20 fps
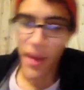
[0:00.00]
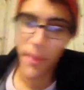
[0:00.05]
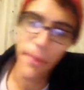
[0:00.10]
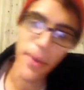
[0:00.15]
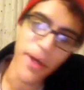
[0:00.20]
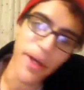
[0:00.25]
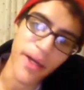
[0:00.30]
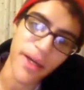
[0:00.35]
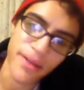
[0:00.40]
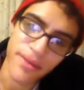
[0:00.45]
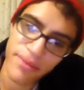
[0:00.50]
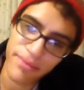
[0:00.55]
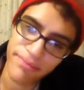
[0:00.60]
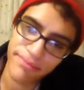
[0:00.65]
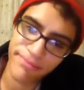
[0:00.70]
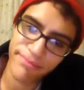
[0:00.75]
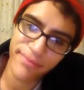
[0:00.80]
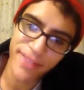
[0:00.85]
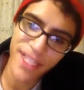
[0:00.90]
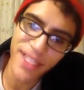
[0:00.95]
But
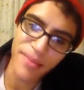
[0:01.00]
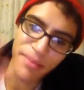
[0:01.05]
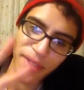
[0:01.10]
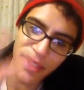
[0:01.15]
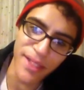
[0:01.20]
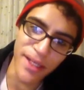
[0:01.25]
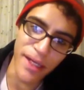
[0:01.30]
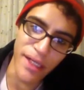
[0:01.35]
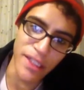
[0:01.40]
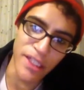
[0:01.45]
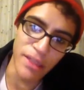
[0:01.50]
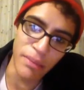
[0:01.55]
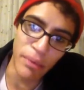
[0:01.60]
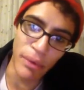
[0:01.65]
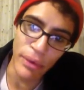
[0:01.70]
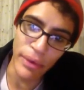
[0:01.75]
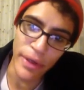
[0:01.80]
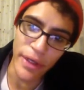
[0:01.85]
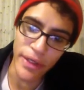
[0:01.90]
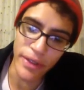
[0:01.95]
that's besides the
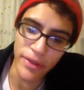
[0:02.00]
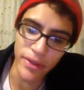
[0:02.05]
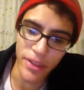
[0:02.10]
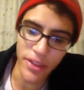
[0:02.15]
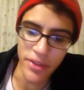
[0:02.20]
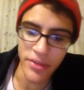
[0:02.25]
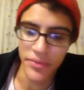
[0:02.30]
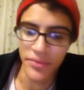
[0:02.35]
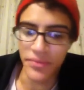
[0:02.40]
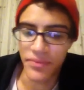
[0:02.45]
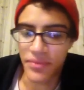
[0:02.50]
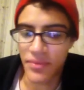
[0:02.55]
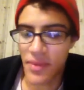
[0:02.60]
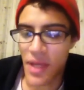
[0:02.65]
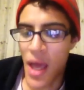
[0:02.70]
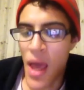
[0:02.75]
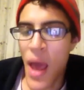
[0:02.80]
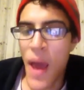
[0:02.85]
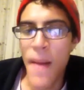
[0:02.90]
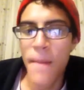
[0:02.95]
point.
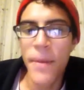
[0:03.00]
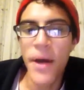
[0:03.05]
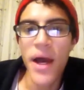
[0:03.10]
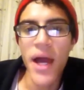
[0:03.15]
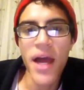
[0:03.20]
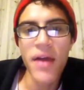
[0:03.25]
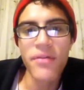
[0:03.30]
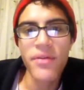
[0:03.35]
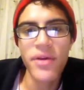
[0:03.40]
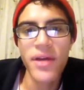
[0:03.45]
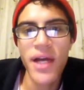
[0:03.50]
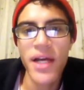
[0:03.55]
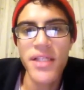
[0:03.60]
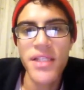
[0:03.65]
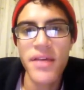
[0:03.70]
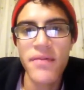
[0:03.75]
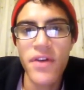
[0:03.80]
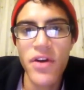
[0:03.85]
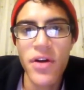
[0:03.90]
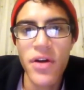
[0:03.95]
But have you guys
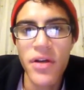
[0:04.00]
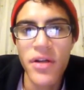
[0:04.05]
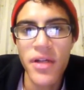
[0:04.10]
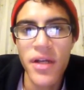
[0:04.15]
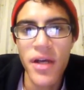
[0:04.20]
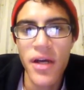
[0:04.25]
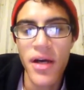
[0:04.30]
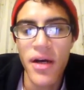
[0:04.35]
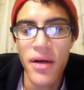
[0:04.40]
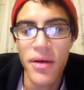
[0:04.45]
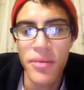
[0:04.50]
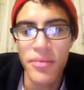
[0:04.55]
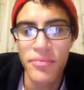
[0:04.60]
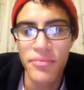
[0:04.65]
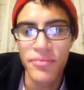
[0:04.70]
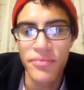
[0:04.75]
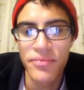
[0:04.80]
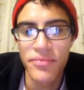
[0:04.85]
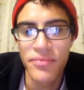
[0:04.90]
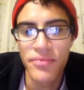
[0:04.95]
ever heard the
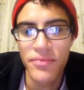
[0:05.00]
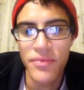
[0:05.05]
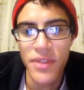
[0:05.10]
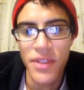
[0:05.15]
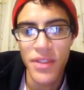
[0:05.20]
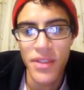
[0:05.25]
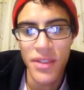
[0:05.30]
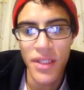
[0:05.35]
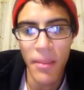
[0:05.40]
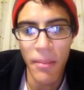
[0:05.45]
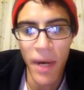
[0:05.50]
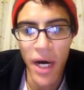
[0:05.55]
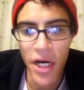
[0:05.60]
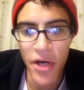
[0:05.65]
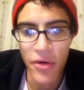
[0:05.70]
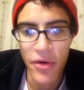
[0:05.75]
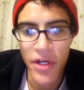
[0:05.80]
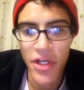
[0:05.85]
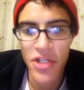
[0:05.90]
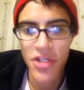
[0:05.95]

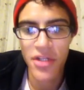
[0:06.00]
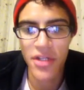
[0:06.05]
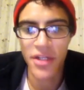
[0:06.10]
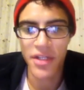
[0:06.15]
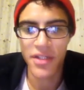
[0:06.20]
moderation